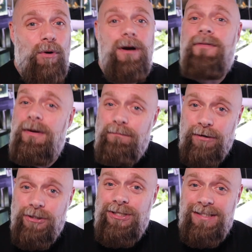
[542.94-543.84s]
more of an
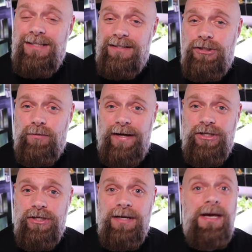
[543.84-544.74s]
emergency
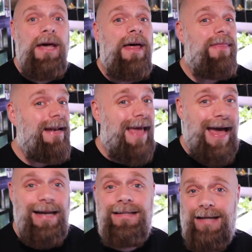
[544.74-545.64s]
situation than
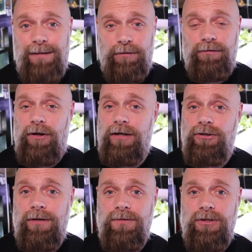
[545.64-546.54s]
any type of
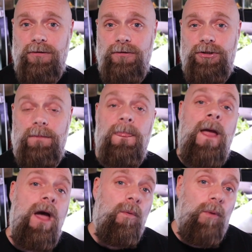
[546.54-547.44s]
long-term solution.
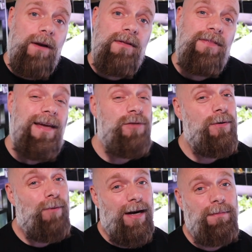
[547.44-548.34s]
One of the things
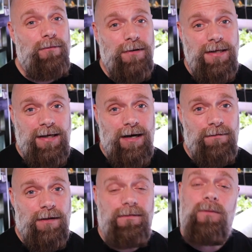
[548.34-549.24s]
we want to be really
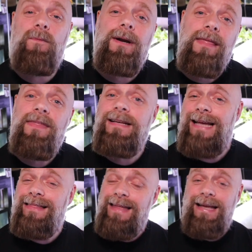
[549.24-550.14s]
careful of, and one of the things
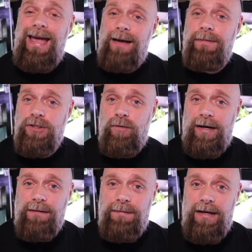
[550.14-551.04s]
I think happens
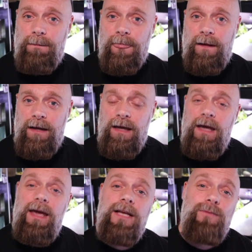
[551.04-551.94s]
quite a bit,
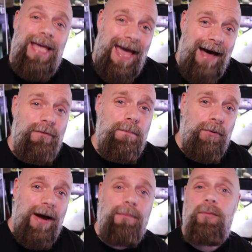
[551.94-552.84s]
is we have a
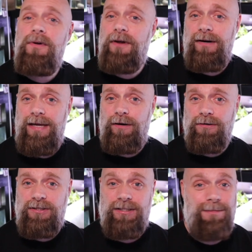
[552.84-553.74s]
problem with our
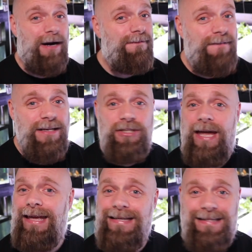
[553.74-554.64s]
ecosystem. Our fish
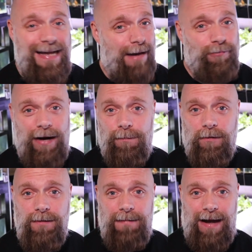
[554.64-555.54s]
tank is not
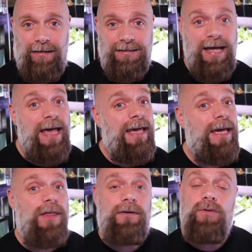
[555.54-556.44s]
properly balanced.
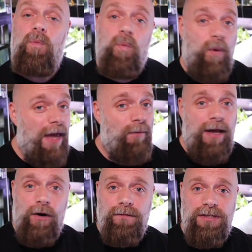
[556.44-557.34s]
Either it's way,
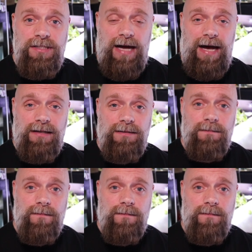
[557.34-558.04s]
way overstocked,